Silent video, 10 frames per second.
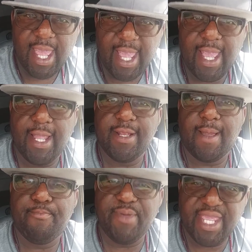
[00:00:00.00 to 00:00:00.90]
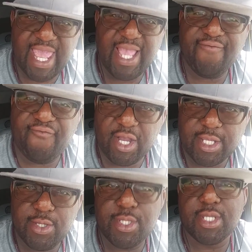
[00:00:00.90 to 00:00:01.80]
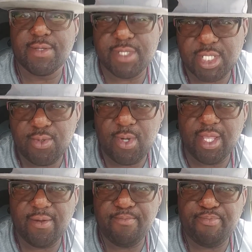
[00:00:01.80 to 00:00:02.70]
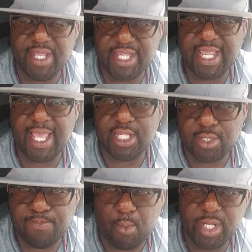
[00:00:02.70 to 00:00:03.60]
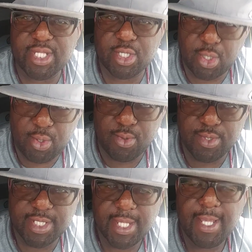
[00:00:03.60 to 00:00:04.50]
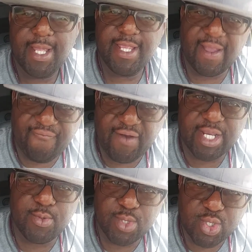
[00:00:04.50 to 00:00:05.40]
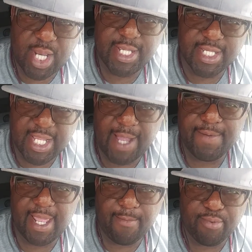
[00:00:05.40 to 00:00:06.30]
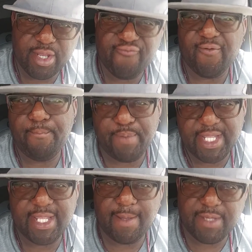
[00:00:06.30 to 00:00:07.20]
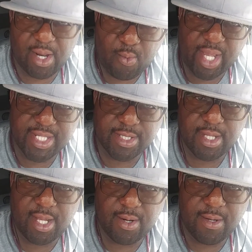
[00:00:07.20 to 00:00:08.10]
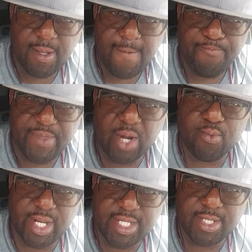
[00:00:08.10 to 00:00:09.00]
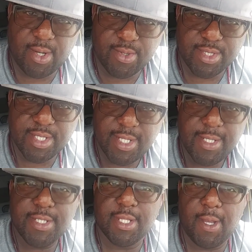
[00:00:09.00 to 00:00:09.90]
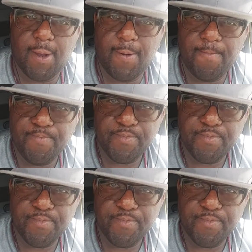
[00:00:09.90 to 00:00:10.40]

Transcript: and a big ass fuck you to the two other big ass moist coons that fucking were trying to stop that brother from beating up that race soldier. So